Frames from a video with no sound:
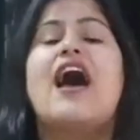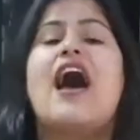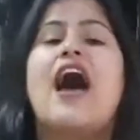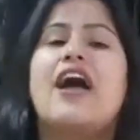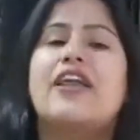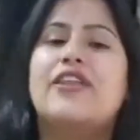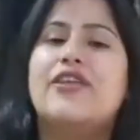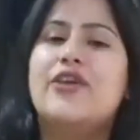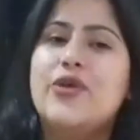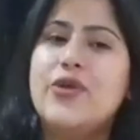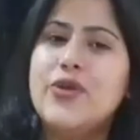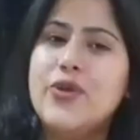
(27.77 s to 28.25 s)

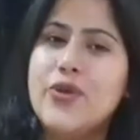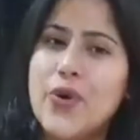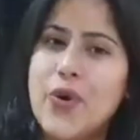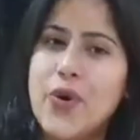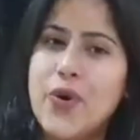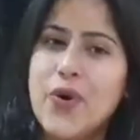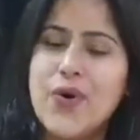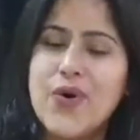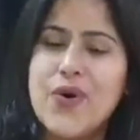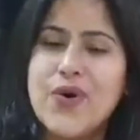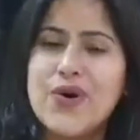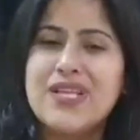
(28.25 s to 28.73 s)
And you
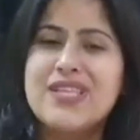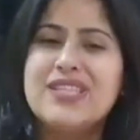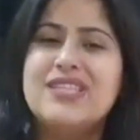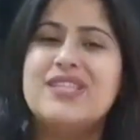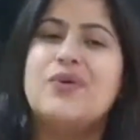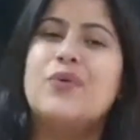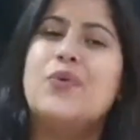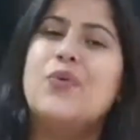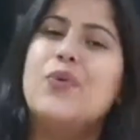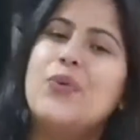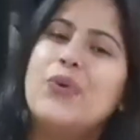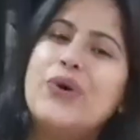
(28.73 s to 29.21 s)
know,
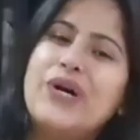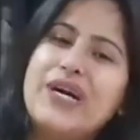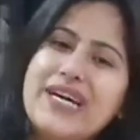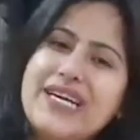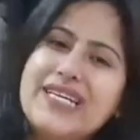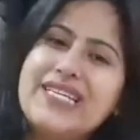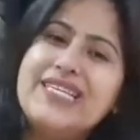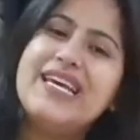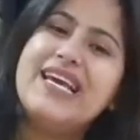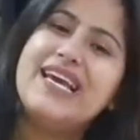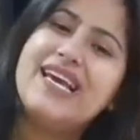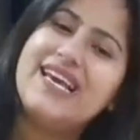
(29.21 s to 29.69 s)
the
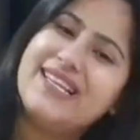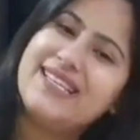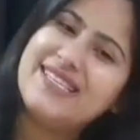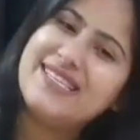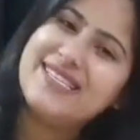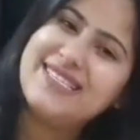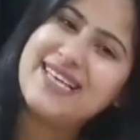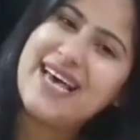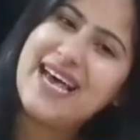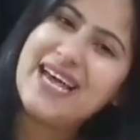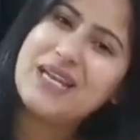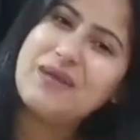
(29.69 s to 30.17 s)
word
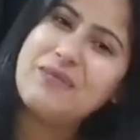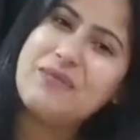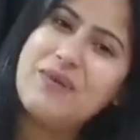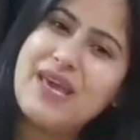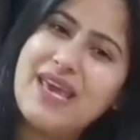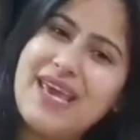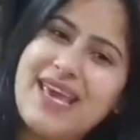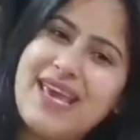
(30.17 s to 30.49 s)
inside